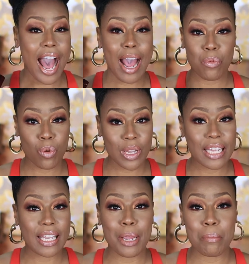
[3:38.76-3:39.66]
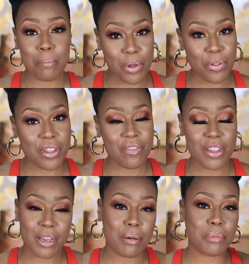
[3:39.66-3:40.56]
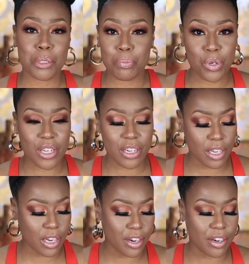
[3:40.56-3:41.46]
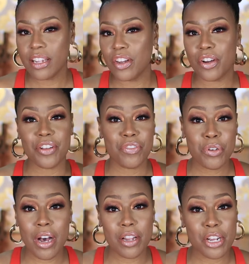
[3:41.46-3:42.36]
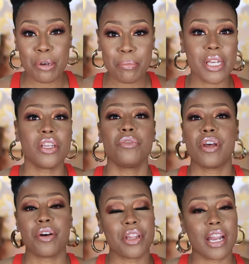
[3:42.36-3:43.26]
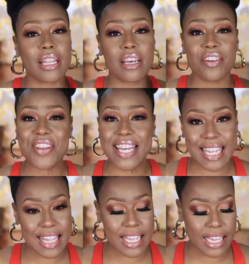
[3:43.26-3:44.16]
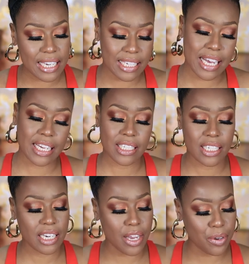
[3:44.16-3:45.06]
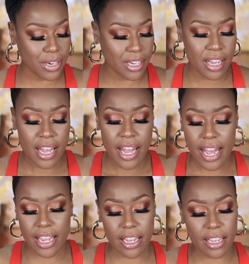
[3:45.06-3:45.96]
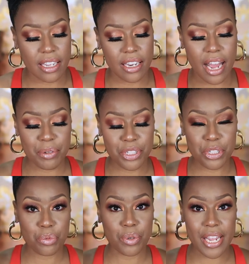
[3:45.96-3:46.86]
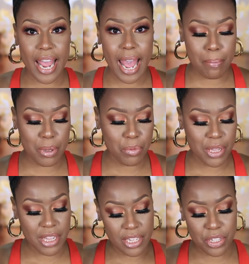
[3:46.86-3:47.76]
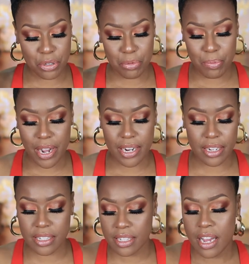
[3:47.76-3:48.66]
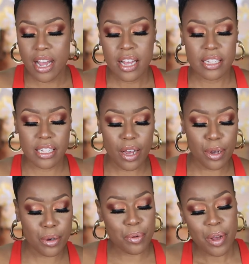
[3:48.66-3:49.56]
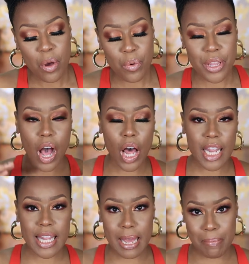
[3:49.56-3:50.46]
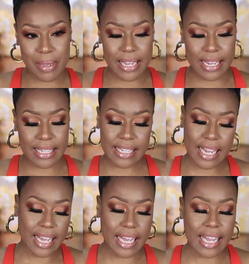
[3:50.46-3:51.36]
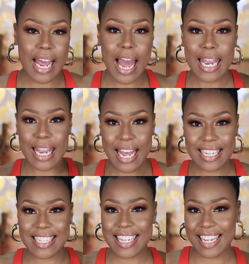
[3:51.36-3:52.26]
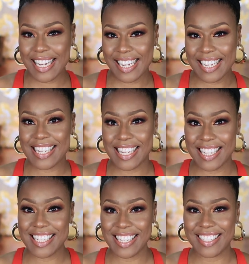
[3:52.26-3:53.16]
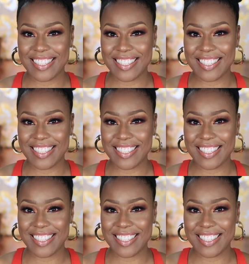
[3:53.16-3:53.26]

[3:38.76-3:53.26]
I really like both of them. Spoiler alert, you know, if you all know me, you know that I love anything Natasha Denona, and I was just really happy with these two products. So with all of that being said, let's get into this look.